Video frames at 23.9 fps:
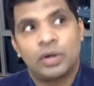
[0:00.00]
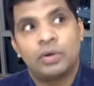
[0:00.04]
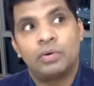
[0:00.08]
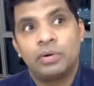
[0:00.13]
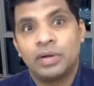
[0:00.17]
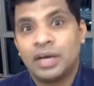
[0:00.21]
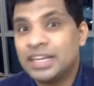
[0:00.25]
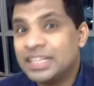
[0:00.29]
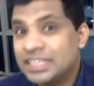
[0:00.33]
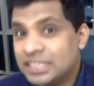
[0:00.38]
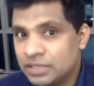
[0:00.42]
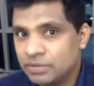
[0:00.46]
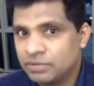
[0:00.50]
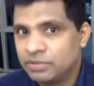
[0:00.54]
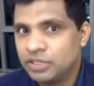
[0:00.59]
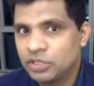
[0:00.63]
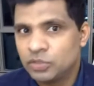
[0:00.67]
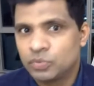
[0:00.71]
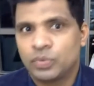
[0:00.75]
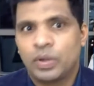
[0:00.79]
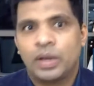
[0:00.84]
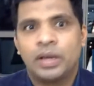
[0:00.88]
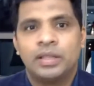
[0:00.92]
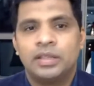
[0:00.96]
I want to achieve
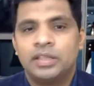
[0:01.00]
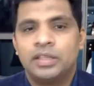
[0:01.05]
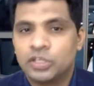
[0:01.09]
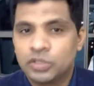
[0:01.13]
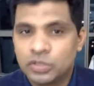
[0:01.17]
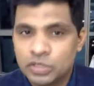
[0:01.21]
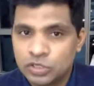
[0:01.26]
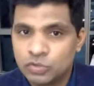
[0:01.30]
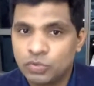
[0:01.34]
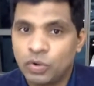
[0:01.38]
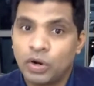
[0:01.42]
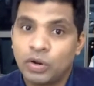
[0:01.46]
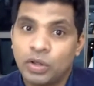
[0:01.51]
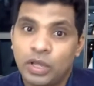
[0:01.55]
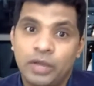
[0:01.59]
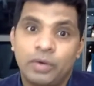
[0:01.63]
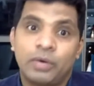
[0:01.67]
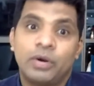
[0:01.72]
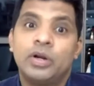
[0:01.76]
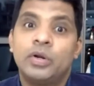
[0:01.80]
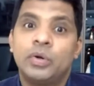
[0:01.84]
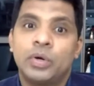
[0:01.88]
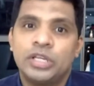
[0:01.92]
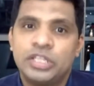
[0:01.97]
this one. This is what I
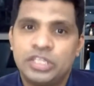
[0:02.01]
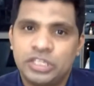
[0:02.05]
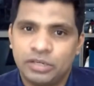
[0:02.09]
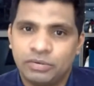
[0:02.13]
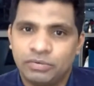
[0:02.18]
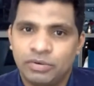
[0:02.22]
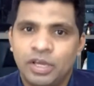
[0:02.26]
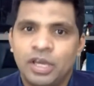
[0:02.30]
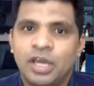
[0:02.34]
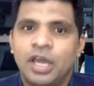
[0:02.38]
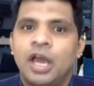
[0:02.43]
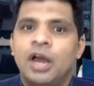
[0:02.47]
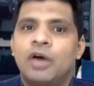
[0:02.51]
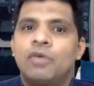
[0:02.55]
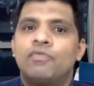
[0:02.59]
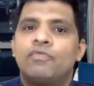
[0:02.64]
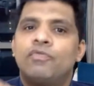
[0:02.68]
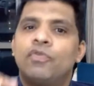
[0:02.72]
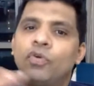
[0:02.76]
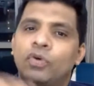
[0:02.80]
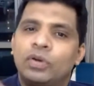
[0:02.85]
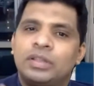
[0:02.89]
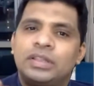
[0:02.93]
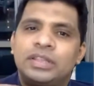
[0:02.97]
want to achieve.
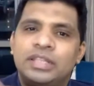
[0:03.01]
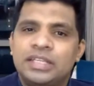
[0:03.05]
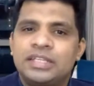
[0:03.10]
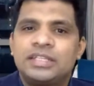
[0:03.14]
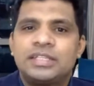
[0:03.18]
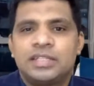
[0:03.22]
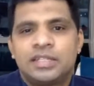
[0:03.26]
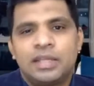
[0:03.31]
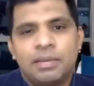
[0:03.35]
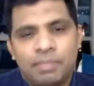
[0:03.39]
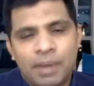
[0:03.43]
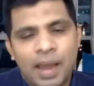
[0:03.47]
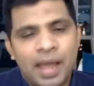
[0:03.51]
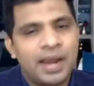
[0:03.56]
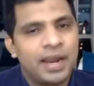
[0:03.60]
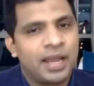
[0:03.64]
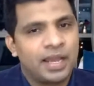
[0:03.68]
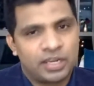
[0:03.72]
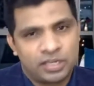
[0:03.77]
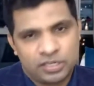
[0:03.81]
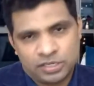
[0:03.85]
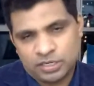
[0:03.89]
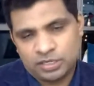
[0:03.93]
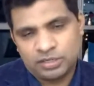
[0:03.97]
For this, the plan
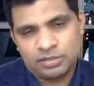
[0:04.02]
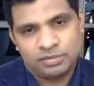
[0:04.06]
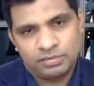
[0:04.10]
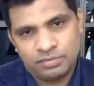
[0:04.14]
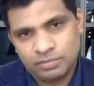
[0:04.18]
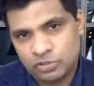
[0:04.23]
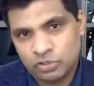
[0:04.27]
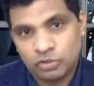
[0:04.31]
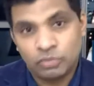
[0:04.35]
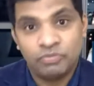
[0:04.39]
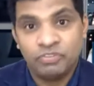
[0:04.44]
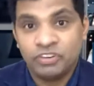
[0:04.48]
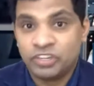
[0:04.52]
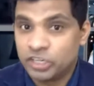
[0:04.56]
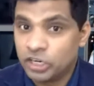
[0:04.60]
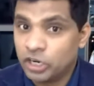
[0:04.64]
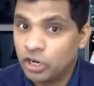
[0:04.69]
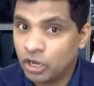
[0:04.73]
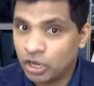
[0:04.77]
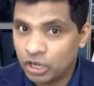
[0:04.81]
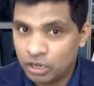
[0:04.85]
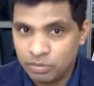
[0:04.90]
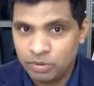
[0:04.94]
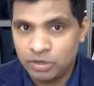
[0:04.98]
action. So vision
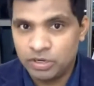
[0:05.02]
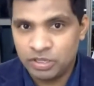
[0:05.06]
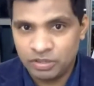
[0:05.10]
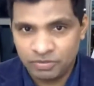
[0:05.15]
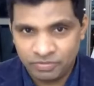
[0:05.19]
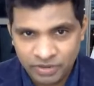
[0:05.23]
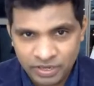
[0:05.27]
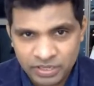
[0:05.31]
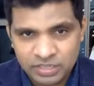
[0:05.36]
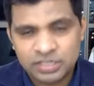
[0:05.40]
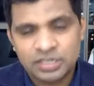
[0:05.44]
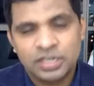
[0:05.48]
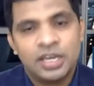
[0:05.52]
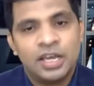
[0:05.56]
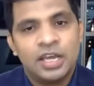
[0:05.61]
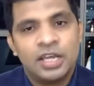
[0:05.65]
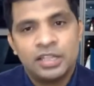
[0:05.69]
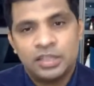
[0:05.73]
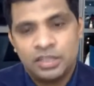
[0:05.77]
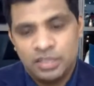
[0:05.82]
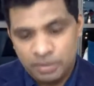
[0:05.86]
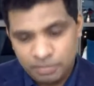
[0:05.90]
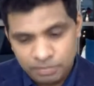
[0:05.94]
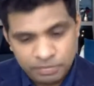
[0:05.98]
document is the first,
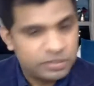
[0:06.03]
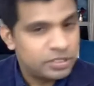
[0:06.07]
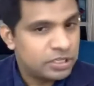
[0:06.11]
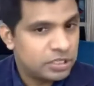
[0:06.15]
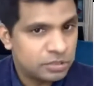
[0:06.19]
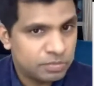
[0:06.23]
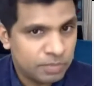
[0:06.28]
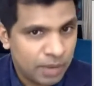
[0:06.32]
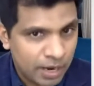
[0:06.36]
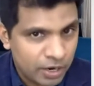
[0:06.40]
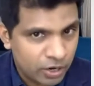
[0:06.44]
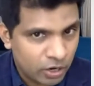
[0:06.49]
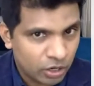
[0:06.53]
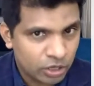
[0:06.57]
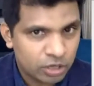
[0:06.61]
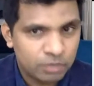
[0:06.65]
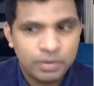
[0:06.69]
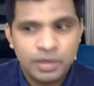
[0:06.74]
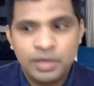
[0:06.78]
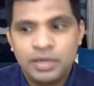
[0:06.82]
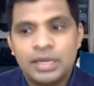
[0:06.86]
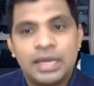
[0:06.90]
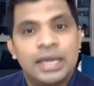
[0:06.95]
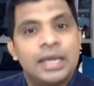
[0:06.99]
then business plan
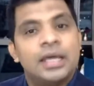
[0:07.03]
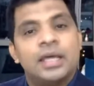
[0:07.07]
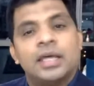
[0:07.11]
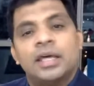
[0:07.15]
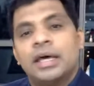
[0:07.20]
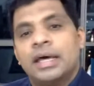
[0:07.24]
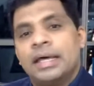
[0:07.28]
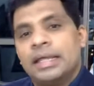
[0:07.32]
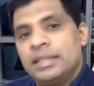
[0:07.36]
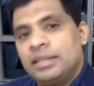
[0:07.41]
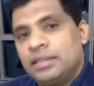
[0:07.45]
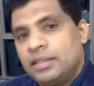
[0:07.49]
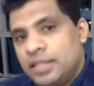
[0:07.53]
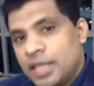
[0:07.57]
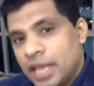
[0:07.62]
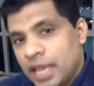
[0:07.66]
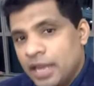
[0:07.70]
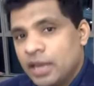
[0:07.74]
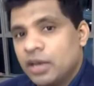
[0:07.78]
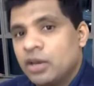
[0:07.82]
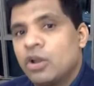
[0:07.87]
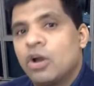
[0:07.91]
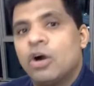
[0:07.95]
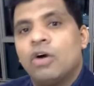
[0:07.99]
document,
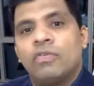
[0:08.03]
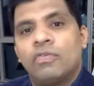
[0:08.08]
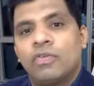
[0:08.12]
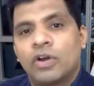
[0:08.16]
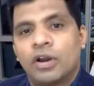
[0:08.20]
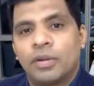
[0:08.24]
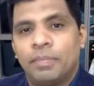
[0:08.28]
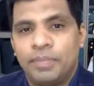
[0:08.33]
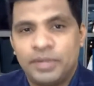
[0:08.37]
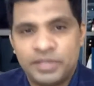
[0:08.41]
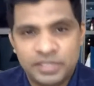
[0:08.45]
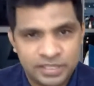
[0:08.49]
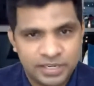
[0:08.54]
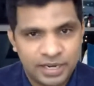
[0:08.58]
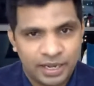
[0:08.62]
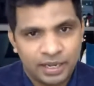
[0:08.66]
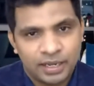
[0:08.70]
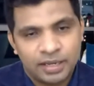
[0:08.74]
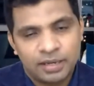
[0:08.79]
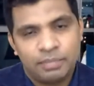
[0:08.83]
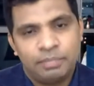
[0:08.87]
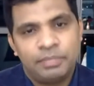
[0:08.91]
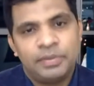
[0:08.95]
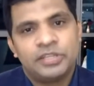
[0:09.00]
then go for a pitch
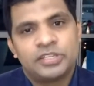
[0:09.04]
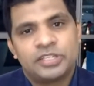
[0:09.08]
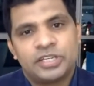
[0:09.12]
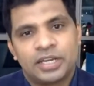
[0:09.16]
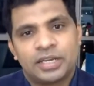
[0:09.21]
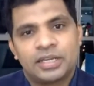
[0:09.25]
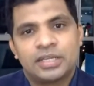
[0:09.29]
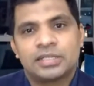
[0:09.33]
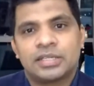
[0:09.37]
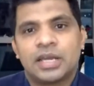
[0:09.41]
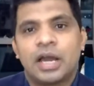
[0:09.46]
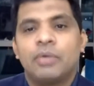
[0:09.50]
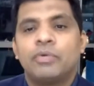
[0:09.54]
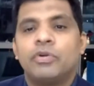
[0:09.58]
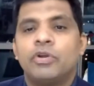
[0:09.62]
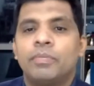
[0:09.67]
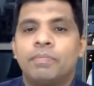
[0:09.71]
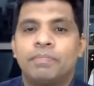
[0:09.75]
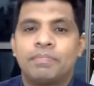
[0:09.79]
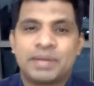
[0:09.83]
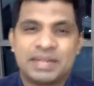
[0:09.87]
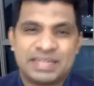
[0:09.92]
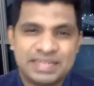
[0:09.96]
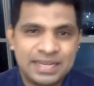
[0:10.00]
deck. Pitch deck is how
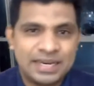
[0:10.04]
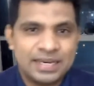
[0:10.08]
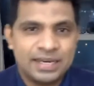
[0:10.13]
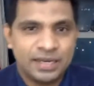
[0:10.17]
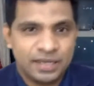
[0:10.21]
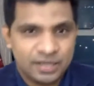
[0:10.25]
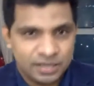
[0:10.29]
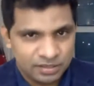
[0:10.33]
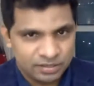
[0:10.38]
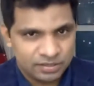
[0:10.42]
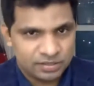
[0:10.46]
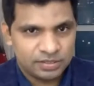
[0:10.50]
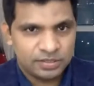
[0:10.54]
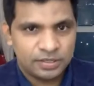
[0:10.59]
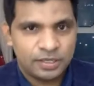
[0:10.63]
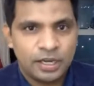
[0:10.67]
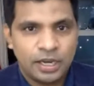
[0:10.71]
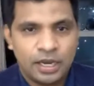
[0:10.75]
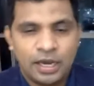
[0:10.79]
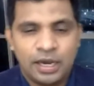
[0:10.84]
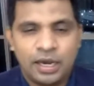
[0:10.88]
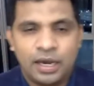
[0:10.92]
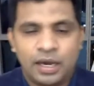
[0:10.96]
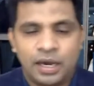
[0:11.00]
you present it as
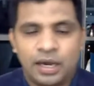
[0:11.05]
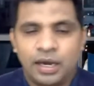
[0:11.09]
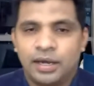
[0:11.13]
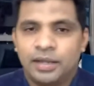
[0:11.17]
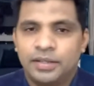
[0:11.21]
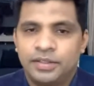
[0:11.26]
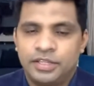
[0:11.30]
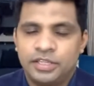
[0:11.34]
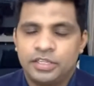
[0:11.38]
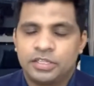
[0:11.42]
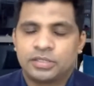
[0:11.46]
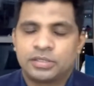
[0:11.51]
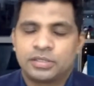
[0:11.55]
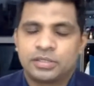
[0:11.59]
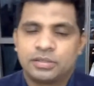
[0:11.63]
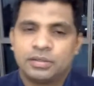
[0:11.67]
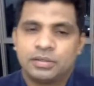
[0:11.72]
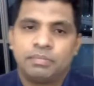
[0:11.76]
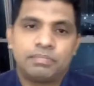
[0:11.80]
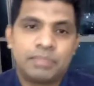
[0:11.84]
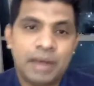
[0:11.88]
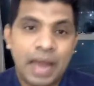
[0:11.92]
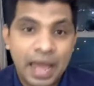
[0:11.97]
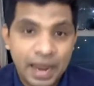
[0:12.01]
this
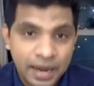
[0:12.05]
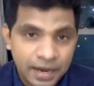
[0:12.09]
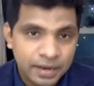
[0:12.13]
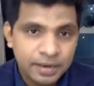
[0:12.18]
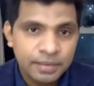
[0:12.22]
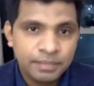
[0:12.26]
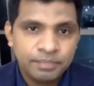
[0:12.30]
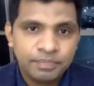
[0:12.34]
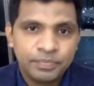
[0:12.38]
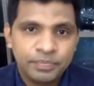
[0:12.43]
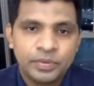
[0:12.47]
plan.